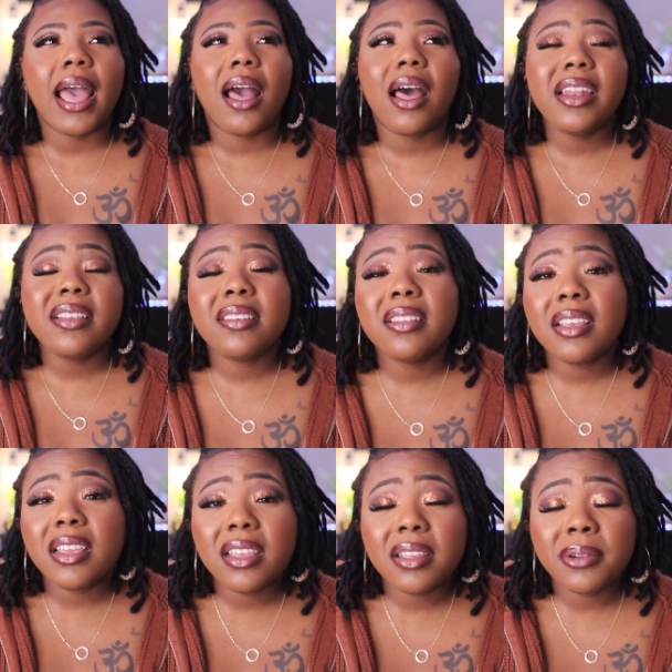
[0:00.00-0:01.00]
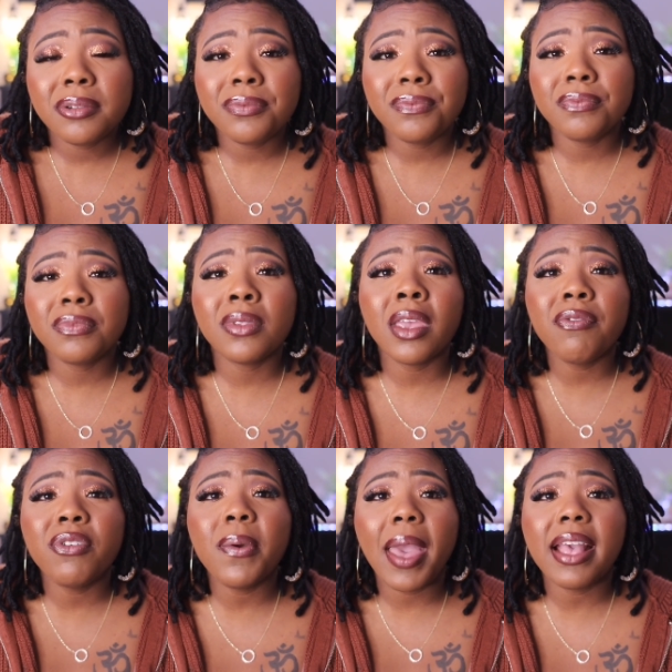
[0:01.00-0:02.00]
Honestly, if
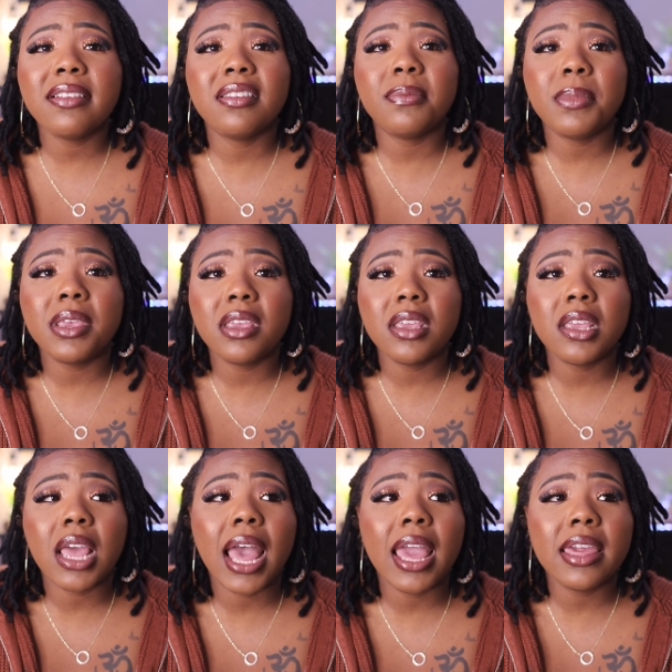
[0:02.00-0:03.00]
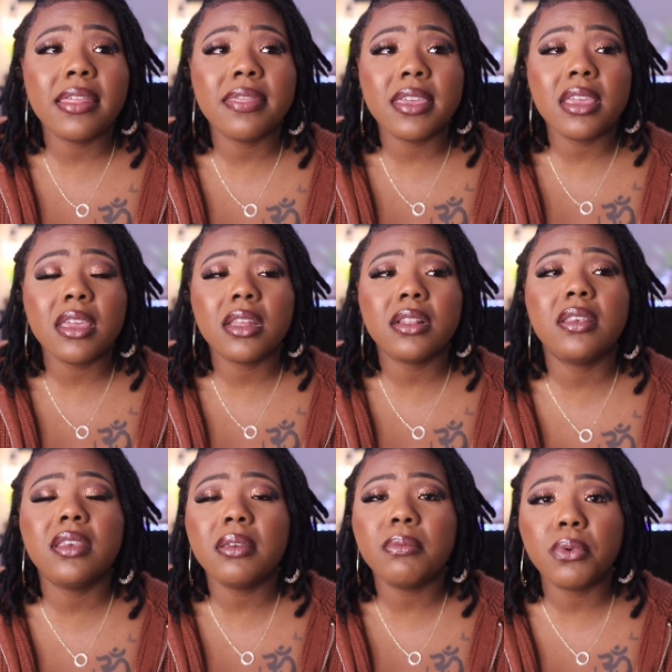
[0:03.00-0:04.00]
you ask me, I think
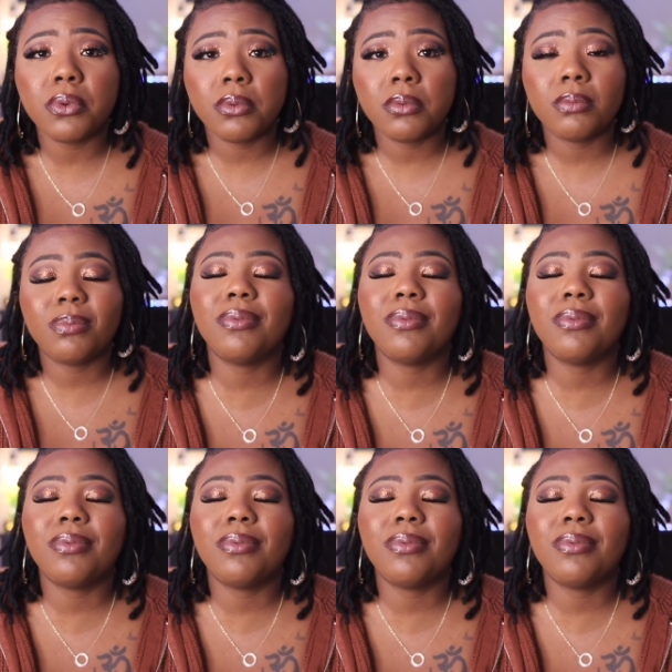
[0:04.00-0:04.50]
TEMU